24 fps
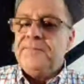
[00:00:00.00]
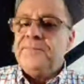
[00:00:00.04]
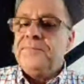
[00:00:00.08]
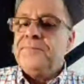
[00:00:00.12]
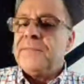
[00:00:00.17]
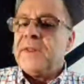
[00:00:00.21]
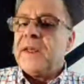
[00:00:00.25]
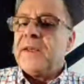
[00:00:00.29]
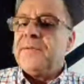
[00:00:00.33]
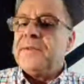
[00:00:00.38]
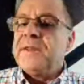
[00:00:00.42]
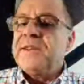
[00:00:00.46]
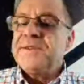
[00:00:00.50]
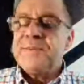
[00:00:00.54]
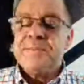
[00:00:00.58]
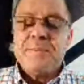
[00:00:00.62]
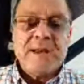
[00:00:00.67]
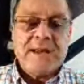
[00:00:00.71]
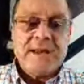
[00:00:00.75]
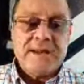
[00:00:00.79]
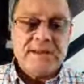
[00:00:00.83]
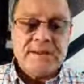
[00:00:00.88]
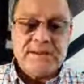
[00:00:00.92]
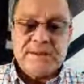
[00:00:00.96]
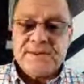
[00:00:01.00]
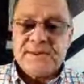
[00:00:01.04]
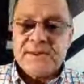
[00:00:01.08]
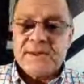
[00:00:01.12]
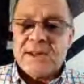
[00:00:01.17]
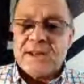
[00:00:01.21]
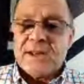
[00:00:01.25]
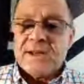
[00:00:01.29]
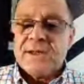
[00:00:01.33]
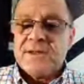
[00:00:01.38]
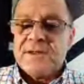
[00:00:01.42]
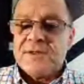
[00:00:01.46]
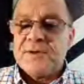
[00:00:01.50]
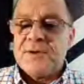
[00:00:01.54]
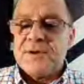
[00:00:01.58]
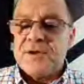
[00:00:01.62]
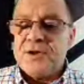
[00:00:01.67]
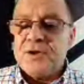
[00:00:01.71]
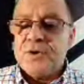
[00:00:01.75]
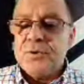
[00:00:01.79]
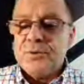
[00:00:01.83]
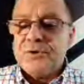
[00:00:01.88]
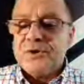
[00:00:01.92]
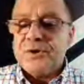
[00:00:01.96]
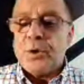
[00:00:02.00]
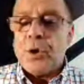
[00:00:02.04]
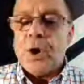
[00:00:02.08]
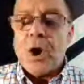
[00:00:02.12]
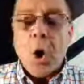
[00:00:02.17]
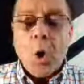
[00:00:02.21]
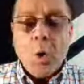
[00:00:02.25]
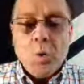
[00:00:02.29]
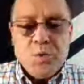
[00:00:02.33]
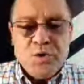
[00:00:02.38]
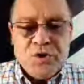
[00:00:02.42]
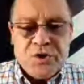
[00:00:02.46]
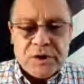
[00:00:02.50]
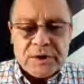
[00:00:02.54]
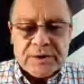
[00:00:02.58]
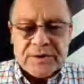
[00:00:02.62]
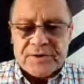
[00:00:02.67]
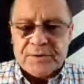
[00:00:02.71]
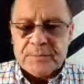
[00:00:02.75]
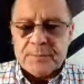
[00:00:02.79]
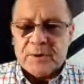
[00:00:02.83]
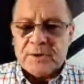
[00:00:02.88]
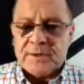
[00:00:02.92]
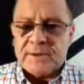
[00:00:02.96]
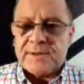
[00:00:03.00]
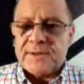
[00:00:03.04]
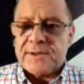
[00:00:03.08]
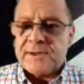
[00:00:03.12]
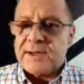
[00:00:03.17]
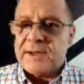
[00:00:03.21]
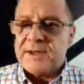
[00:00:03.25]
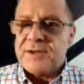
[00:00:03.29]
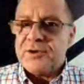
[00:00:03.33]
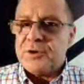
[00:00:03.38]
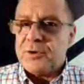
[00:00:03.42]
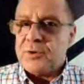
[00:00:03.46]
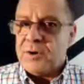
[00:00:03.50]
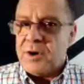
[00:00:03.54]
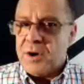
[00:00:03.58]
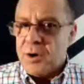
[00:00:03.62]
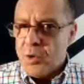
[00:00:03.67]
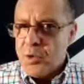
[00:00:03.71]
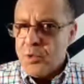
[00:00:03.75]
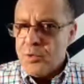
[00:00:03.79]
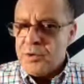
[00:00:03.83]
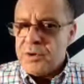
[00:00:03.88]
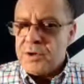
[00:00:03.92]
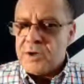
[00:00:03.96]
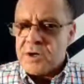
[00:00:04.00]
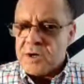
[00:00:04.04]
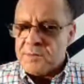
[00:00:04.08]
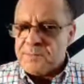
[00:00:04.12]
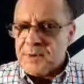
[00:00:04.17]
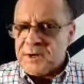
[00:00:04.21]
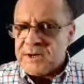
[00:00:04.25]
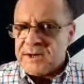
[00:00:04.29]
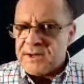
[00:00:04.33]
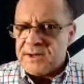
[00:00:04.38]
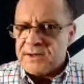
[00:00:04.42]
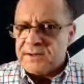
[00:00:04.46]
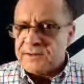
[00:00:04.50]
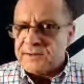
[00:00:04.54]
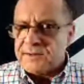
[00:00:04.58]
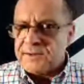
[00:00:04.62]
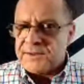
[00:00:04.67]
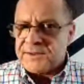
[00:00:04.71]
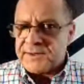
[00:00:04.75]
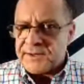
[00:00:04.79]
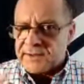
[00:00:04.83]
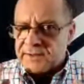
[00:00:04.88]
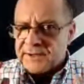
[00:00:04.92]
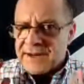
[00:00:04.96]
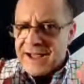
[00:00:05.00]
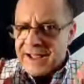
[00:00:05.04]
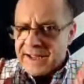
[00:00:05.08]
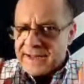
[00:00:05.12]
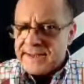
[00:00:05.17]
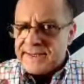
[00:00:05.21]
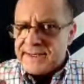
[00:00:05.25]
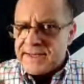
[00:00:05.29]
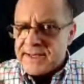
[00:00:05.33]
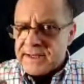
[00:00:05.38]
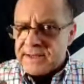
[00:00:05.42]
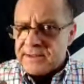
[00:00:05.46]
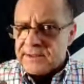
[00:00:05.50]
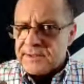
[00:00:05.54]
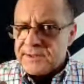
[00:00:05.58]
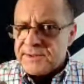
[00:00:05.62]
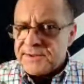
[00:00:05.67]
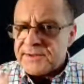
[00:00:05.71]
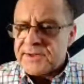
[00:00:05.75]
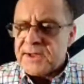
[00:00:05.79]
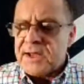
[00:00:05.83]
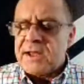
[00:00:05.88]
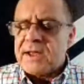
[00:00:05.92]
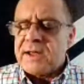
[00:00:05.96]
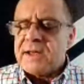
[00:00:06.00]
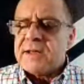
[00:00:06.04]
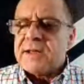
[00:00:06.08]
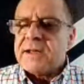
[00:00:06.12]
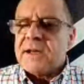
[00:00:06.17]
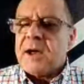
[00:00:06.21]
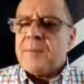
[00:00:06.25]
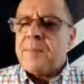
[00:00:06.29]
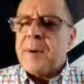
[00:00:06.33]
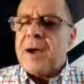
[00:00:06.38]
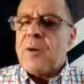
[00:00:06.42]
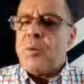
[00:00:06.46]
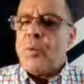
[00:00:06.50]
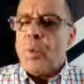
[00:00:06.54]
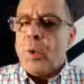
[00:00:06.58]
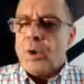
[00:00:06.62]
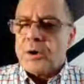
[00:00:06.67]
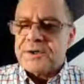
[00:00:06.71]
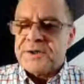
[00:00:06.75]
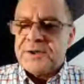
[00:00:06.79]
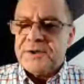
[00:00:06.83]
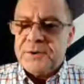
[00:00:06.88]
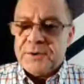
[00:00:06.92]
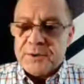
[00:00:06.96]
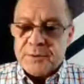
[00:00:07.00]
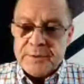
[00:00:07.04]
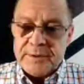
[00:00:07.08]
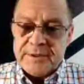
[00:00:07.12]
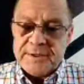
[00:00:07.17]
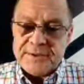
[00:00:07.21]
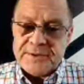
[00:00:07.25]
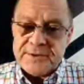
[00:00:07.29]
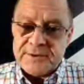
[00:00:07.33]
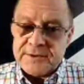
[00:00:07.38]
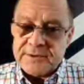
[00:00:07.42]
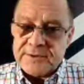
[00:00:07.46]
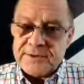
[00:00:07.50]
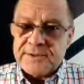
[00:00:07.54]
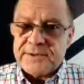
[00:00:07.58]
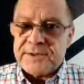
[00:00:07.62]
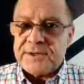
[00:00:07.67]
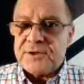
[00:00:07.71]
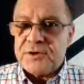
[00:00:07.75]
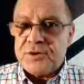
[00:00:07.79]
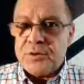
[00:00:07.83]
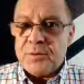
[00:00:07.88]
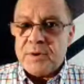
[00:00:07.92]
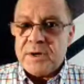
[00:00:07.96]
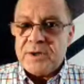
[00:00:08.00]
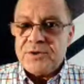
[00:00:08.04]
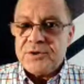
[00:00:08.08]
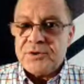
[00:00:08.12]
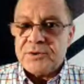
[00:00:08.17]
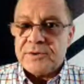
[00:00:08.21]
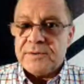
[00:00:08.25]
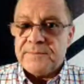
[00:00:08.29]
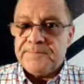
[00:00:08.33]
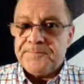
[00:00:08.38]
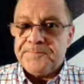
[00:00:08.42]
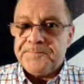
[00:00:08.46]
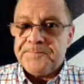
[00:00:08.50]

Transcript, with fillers: and this means to use your own judgment and your own opinions and ideas about what to do in a certain situation.